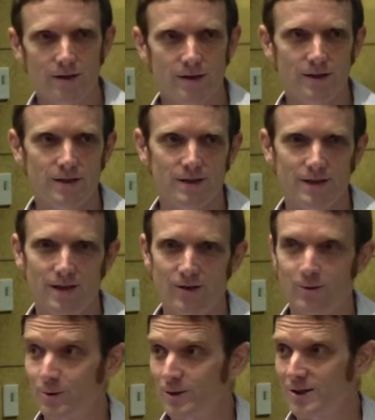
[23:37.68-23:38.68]
This, of
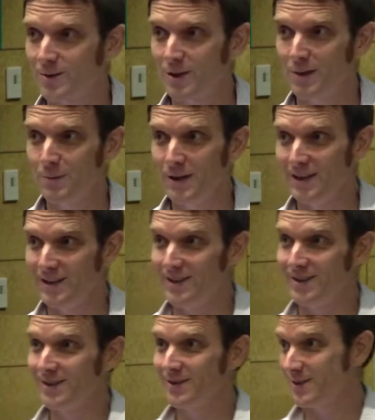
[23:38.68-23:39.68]
course, the
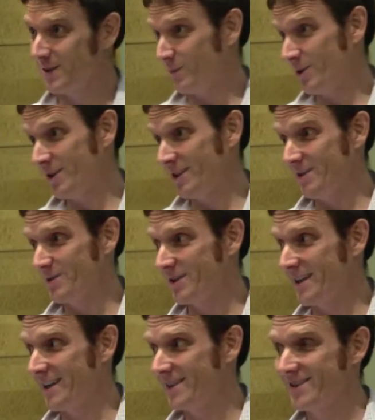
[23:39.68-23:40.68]
Wikipedia community was
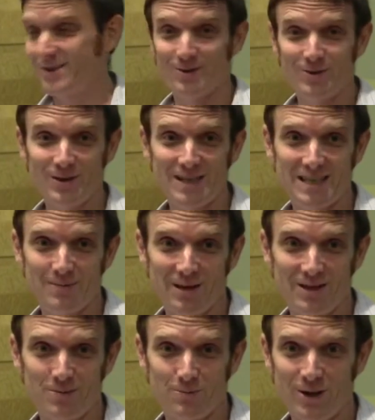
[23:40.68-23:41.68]
not so crazy
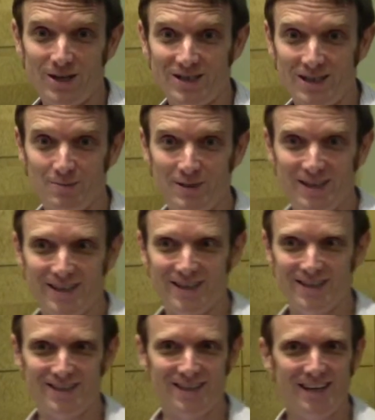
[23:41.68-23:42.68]
about this project,
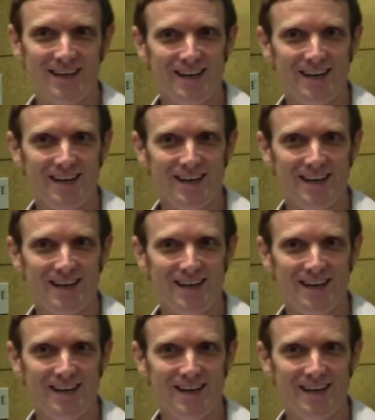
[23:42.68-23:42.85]
because